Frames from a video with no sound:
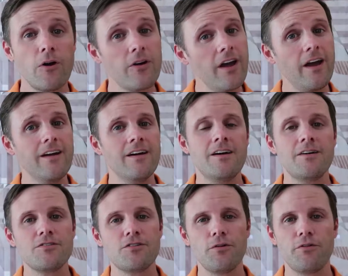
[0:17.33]
Okay,
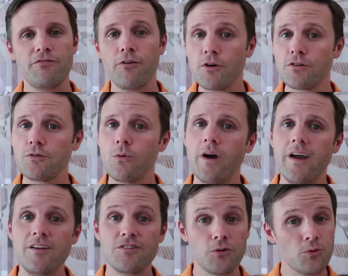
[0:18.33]
so the first
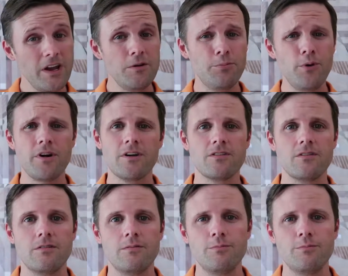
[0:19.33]
way is to read books.